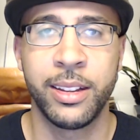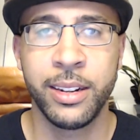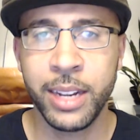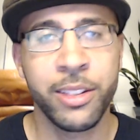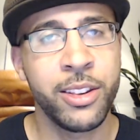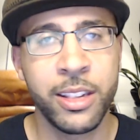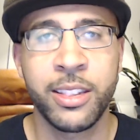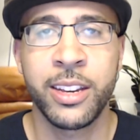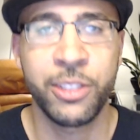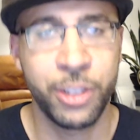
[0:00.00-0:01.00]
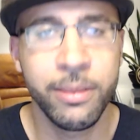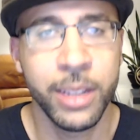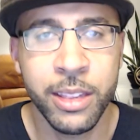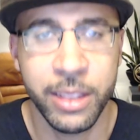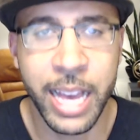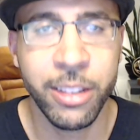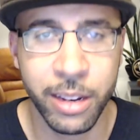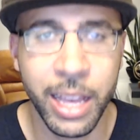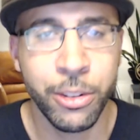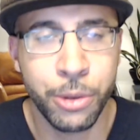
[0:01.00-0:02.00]
No, Jesus says,
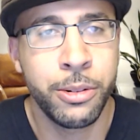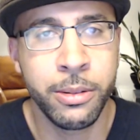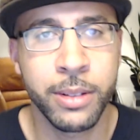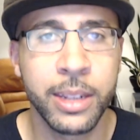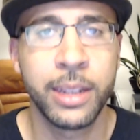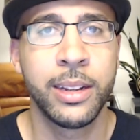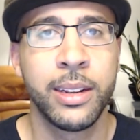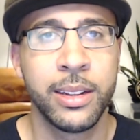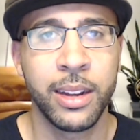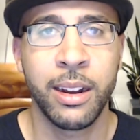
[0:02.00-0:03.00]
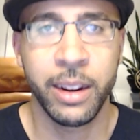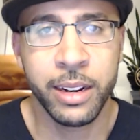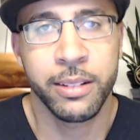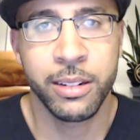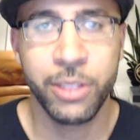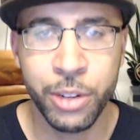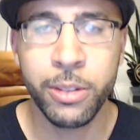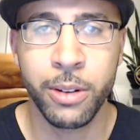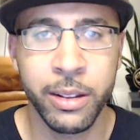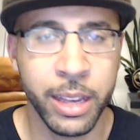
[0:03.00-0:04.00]
that's cool. All right, 2
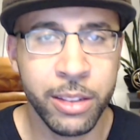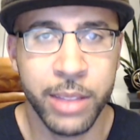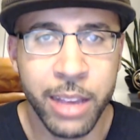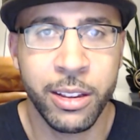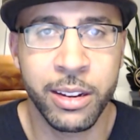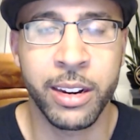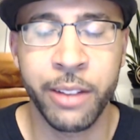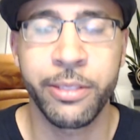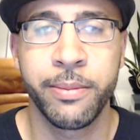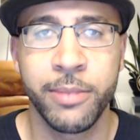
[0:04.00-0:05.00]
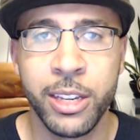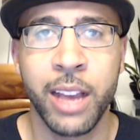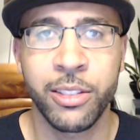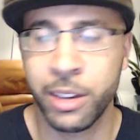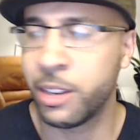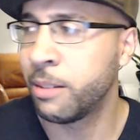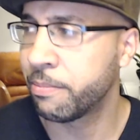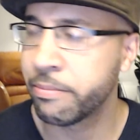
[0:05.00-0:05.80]
swords, that's good enough. You guys are good.